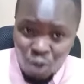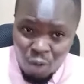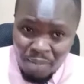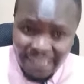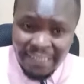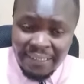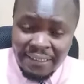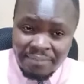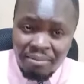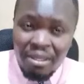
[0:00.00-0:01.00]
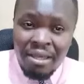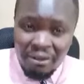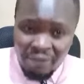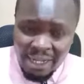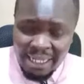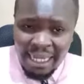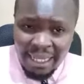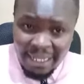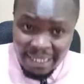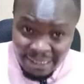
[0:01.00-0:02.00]
committed. Raila
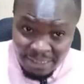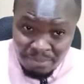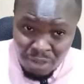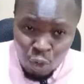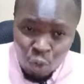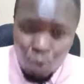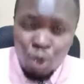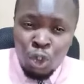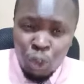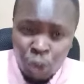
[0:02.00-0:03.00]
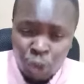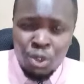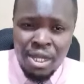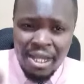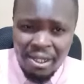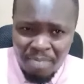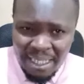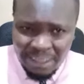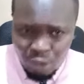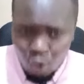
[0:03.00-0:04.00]
and Azimio should and
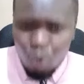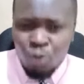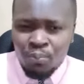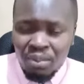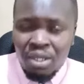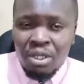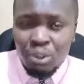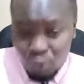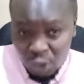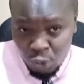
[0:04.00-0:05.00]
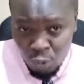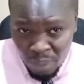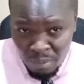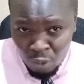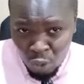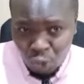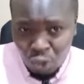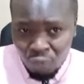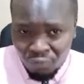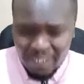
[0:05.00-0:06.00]
must go to the Supreme Court
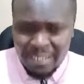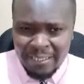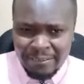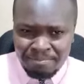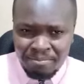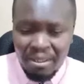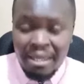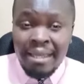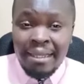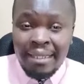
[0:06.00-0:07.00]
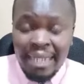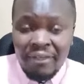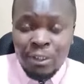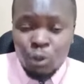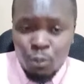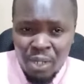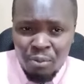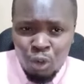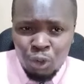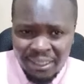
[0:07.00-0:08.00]
of Kenya. Let the
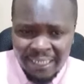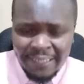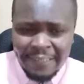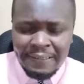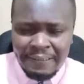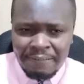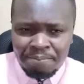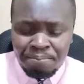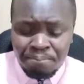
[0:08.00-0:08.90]
Supreme Court judges